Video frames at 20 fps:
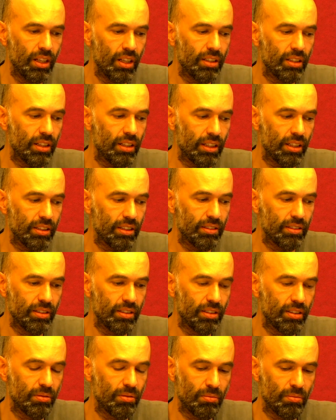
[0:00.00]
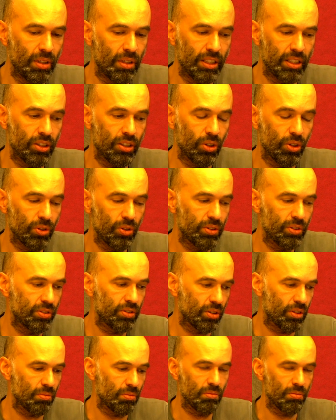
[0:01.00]
they may cause
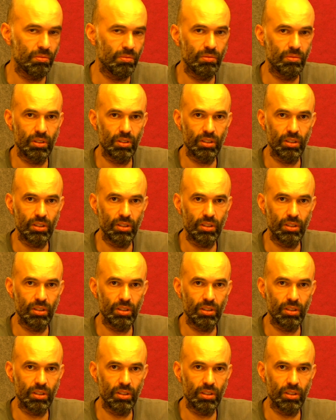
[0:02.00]
some